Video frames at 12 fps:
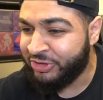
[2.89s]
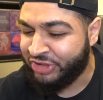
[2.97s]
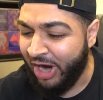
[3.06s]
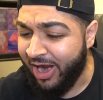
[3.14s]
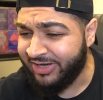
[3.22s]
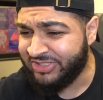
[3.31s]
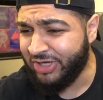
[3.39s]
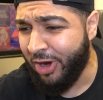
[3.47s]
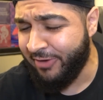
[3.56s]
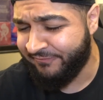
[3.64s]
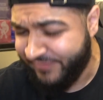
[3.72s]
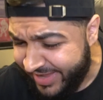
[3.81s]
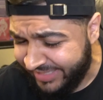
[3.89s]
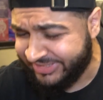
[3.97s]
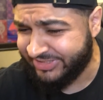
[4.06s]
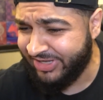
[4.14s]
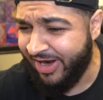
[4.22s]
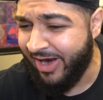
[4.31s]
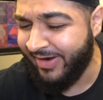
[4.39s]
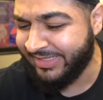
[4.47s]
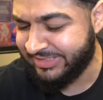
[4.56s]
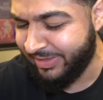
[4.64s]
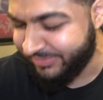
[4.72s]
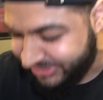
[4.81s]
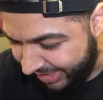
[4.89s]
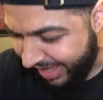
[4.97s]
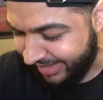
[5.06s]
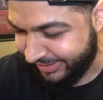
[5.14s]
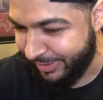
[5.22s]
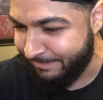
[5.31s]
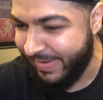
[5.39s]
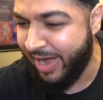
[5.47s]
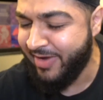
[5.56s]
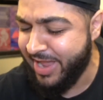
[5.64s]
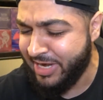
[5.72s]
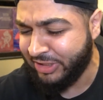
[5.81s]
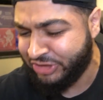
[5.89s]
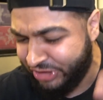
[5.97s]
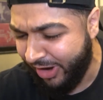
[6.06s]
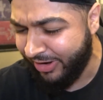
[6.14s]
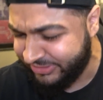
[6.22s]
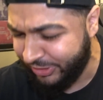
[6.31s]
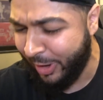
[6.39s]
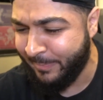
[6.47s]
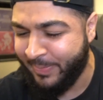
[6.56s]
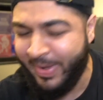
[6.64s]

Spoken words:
Charizard V-Star! That's what I'm talking about in a Charizard